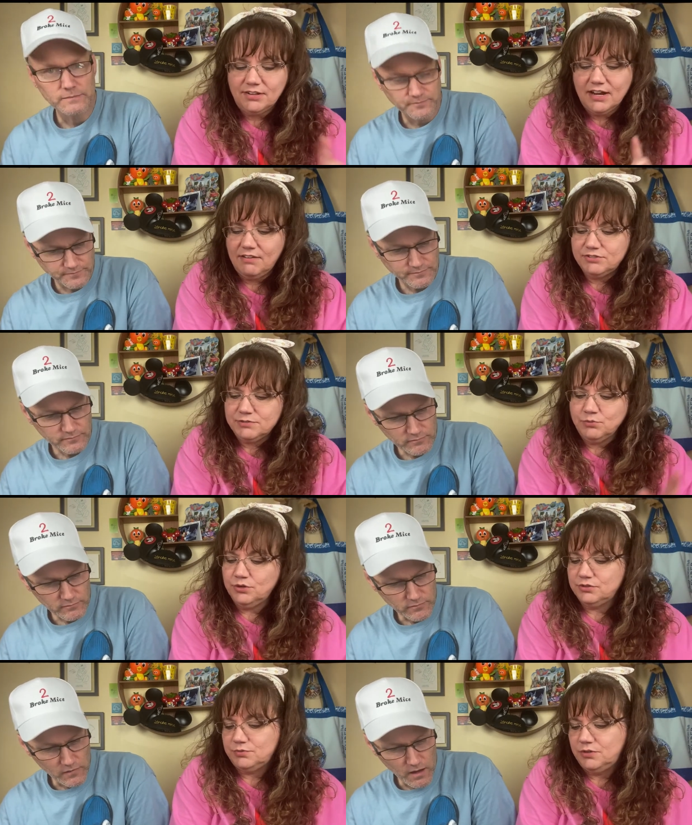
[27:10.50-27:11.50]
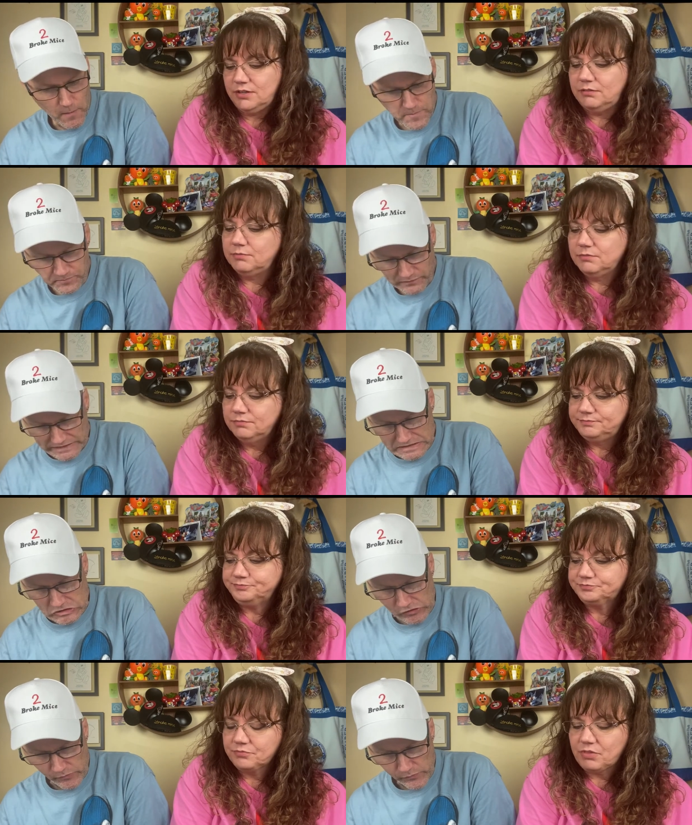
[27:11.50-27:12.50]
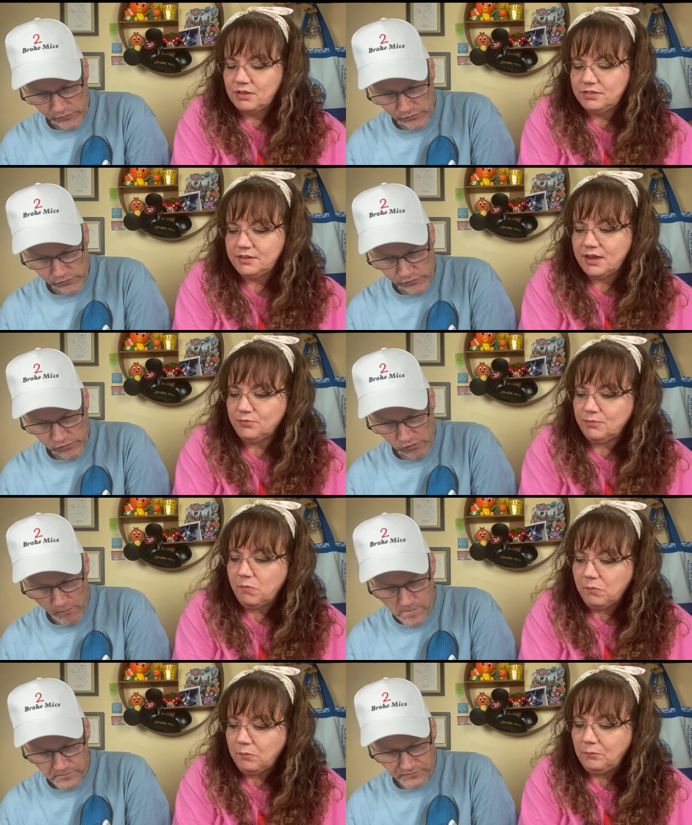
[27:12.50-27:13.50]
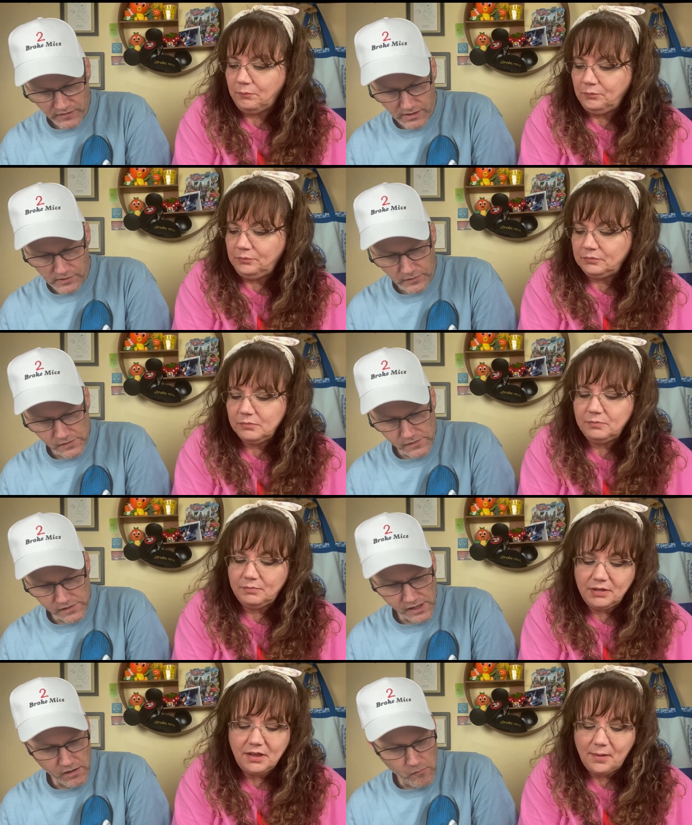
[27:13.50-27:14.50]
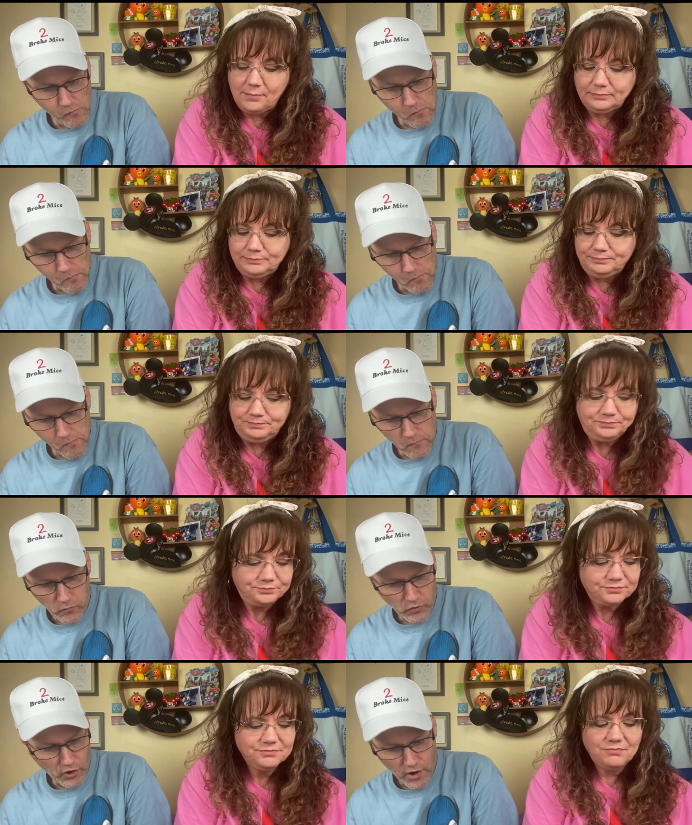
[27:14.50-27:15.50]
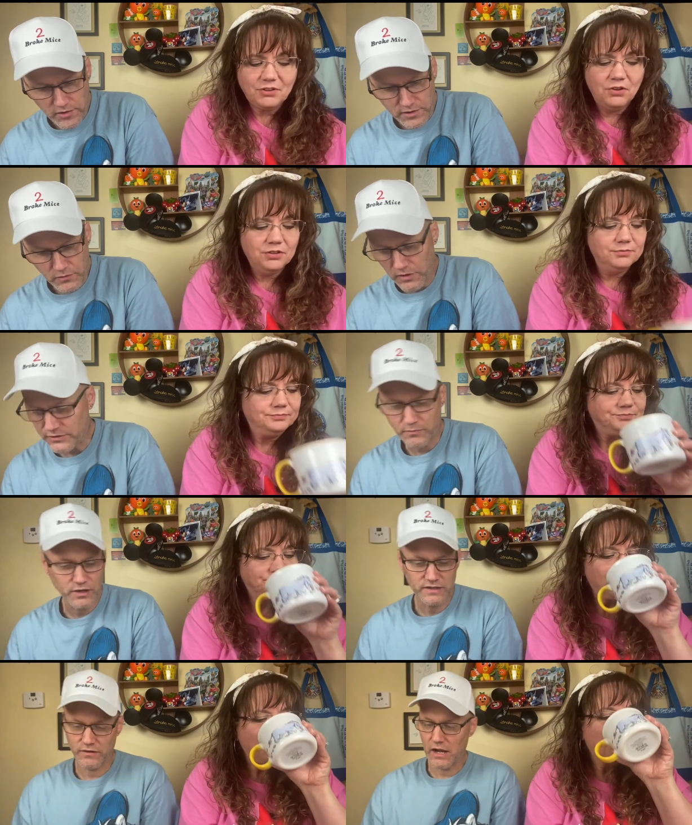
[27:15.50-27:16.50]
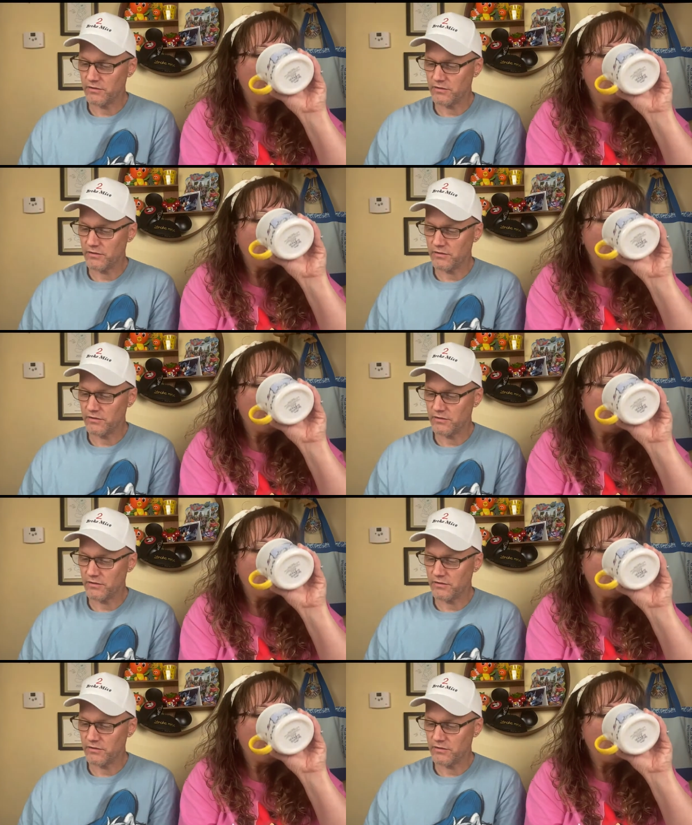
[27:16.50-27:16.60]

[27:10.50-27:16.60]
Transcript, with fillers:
Speaker 1: have a s'mores one than that one. Yeah.
Speaker 2: yeah. Okay. Neither one's impressive now.